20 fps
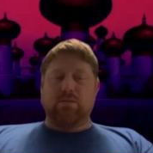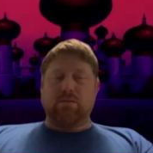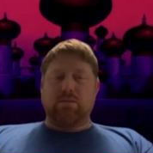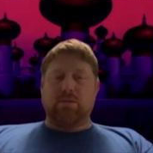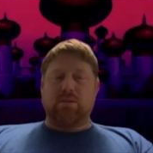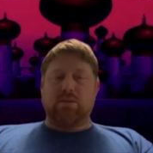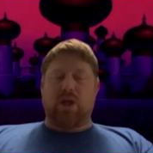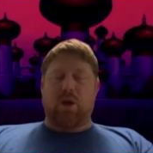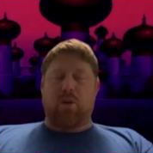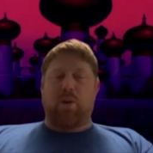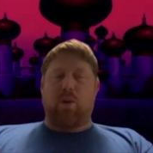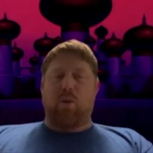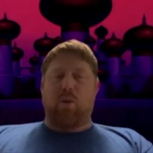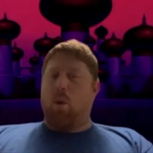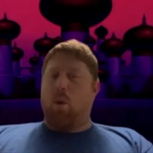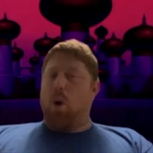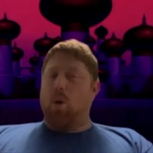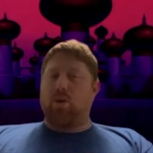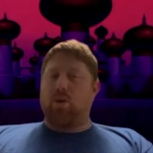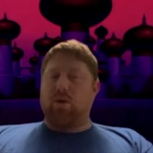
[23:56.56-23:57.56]
that we
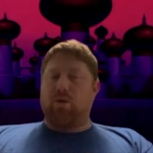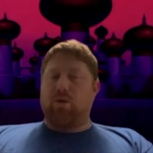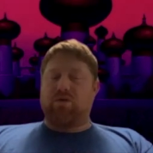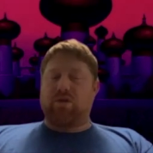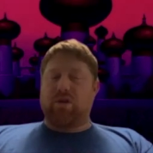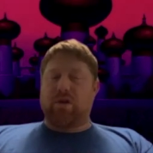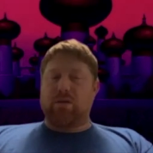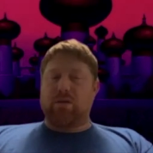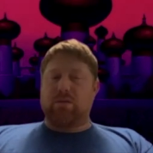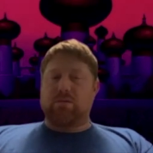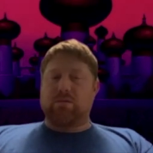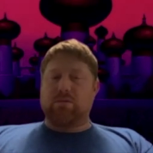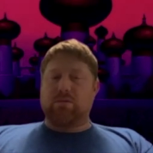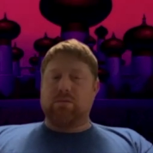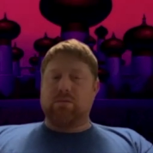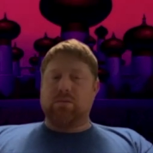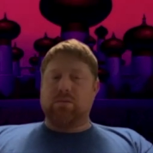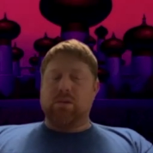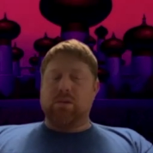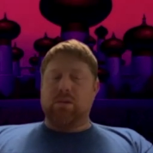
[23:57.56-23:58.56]
won't use it.
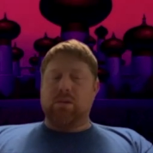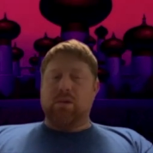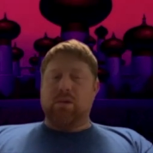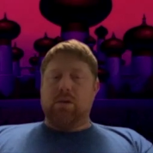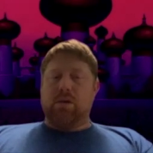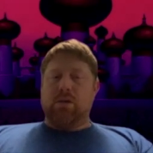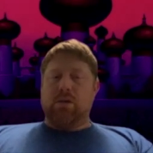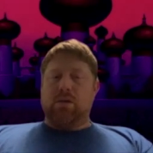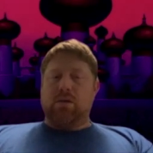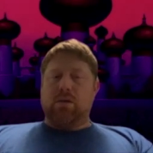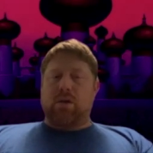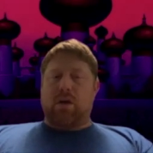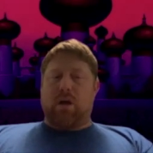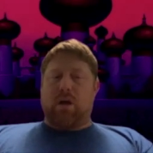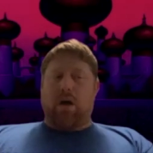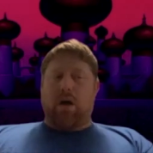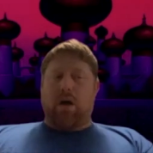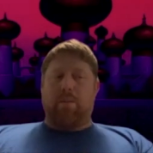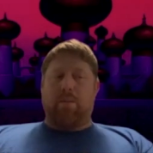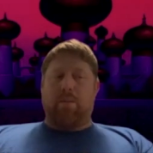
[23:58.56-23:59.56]

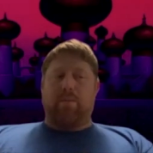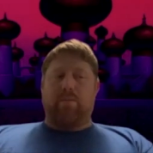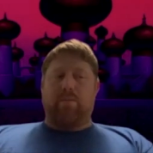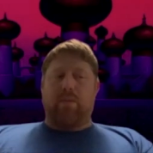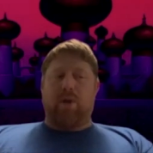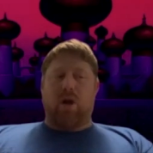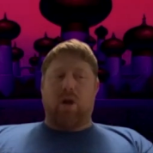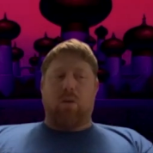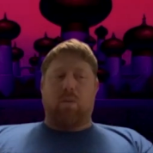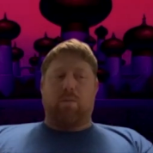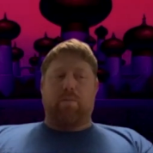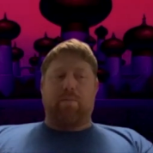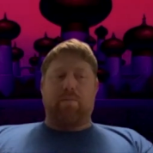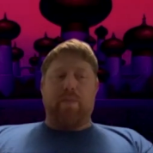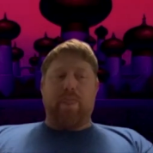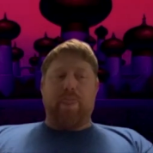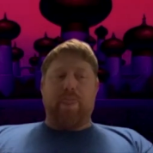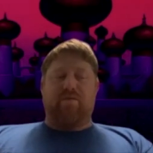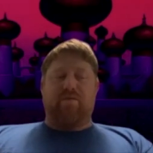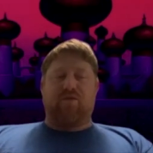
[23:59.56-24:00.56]
You know,
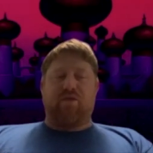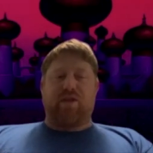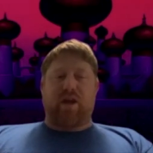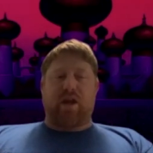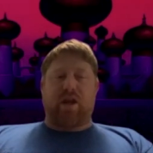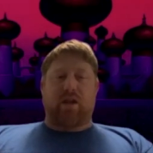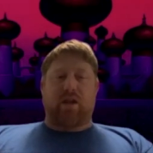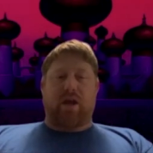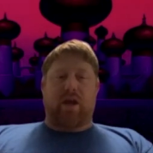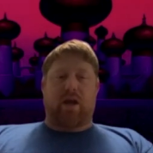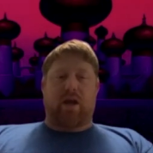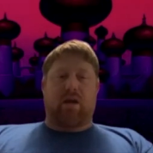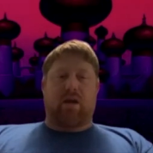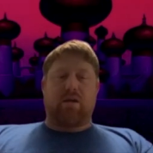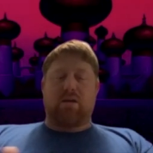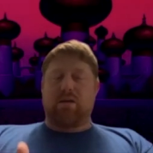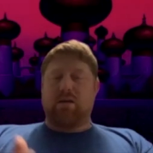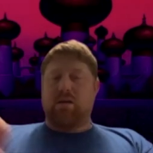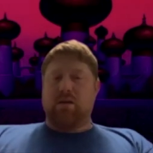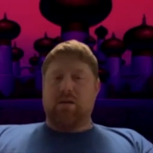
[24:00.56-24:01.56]
if you're thinking like
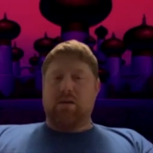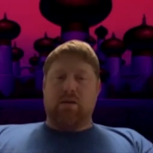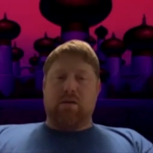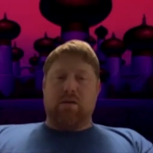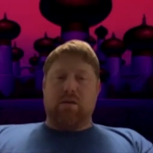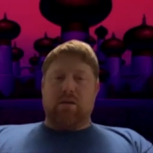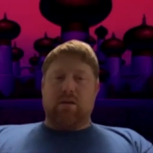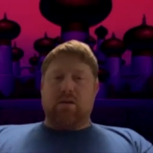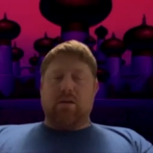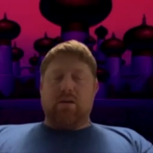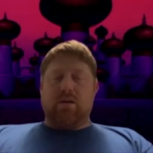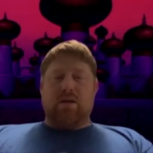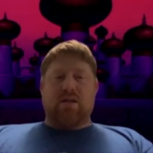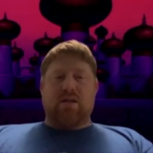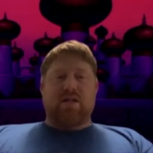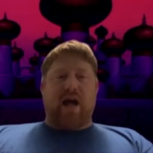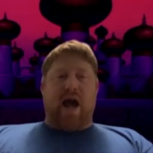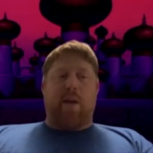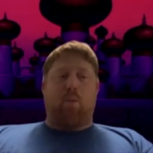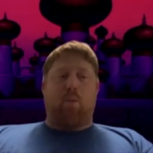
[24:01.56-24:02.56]

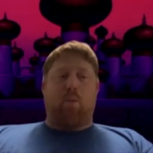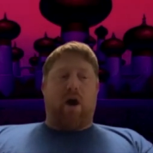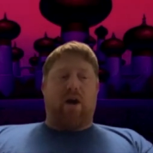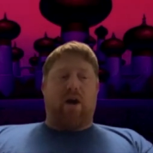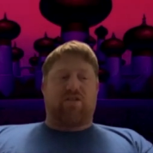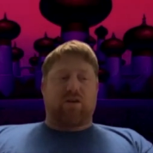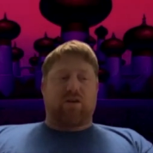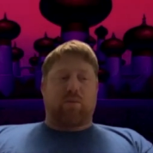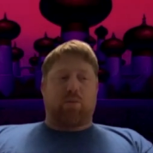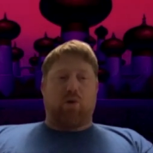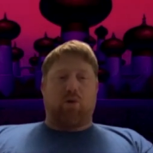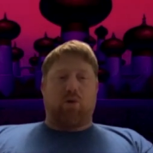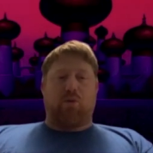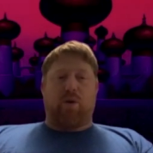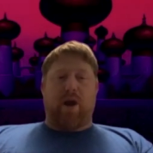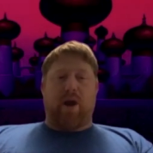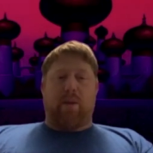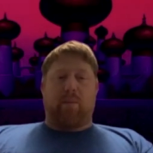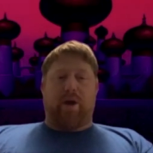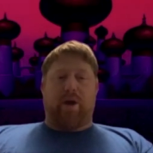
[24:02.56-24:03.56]
time wise in a
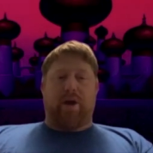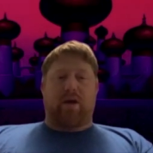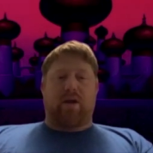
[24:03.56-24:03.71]
program, like